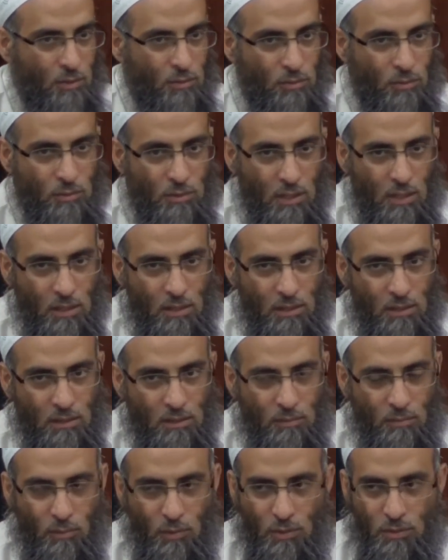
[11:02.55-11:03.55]

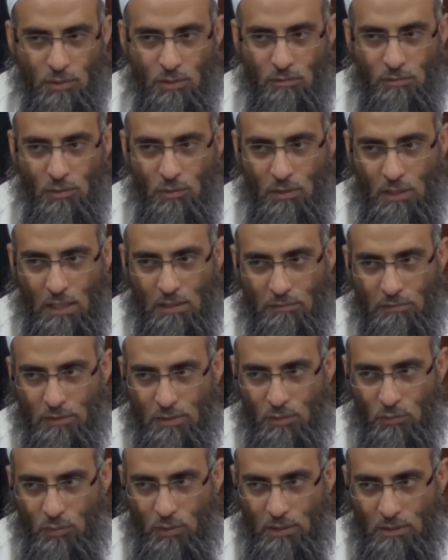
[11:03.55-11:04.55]
Today, most of your life
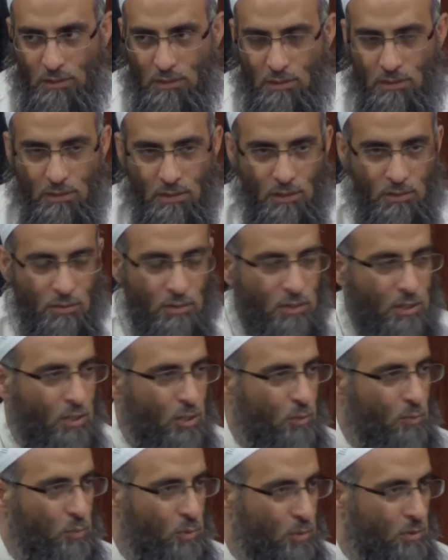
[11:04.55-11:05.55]
is what? Is on the
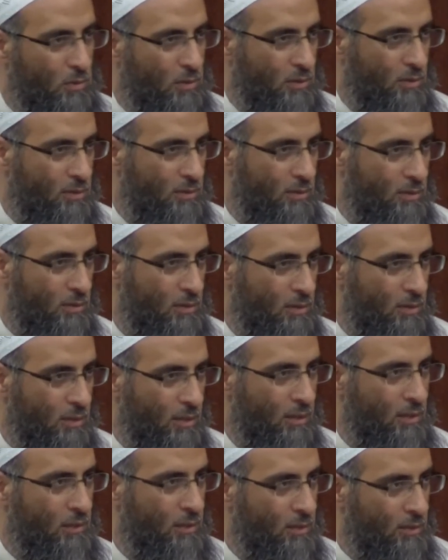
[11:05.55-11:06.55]
computer,
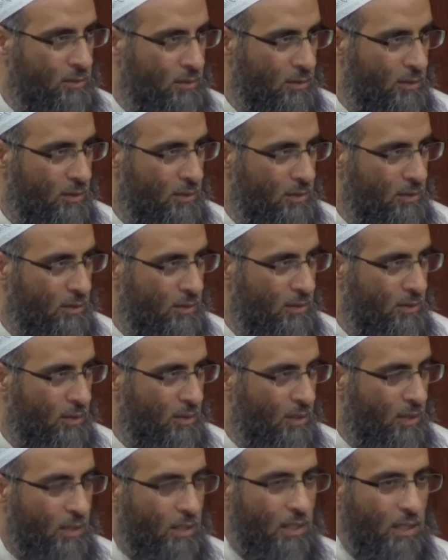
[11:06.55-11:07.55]
on the internet.
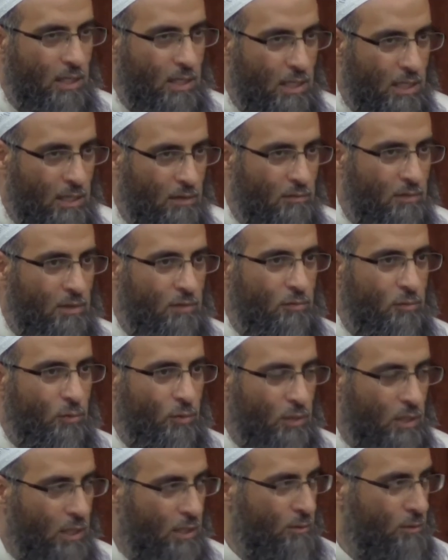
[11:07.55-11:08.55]
Even if you
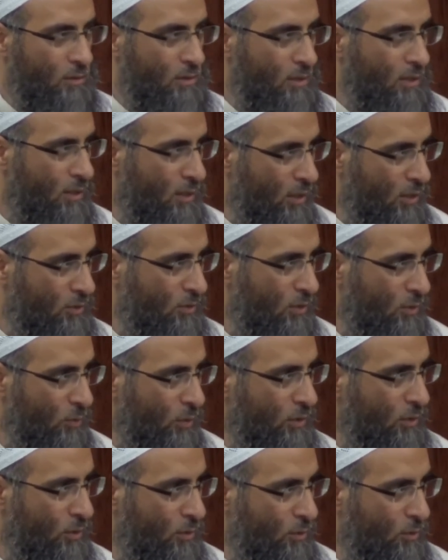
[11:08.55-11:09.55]
would like to see nature,
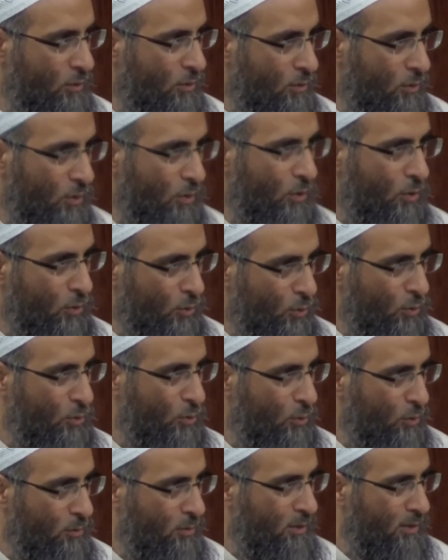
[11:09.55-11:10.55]
what do? You go to
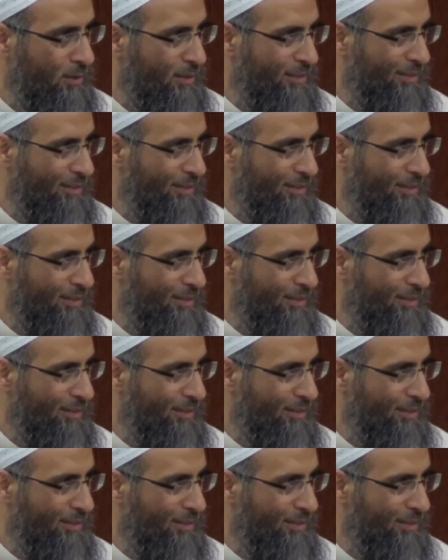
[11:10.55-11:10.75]
YouTube.